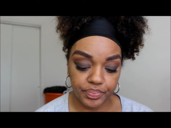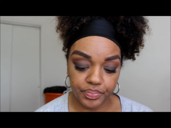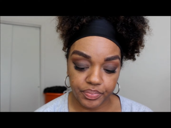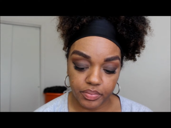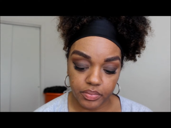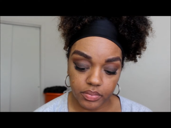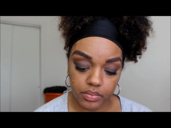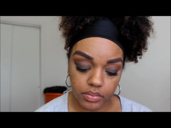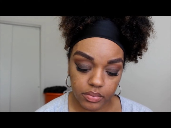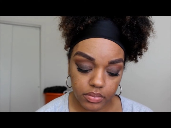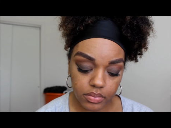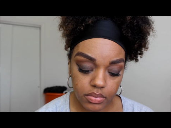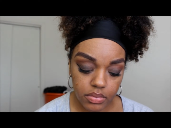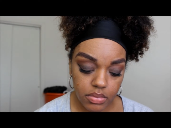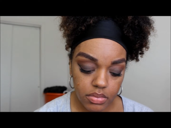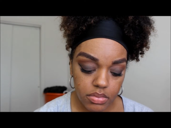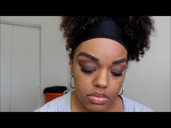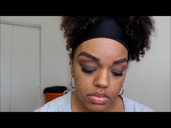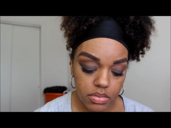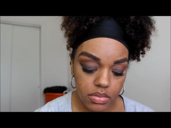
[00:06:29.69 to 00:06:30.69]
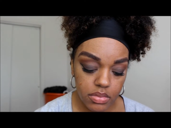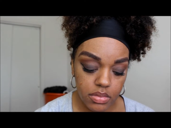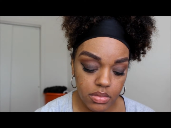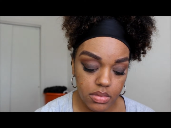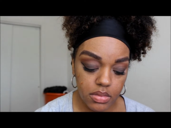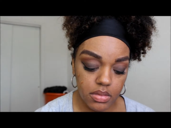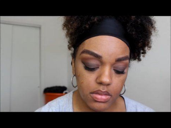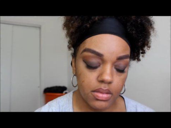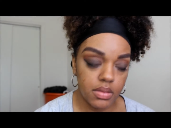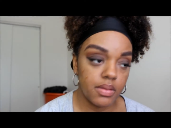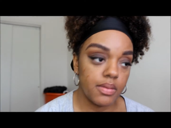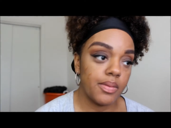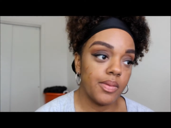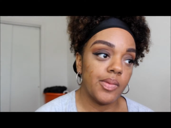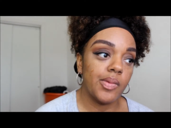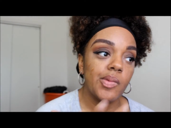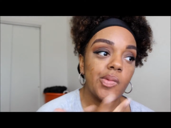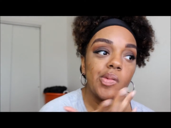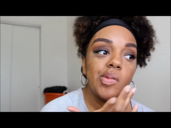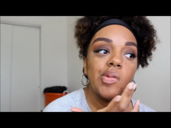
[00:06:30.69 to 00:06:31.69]

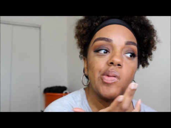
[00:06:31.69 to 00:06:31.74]
(no one is talking)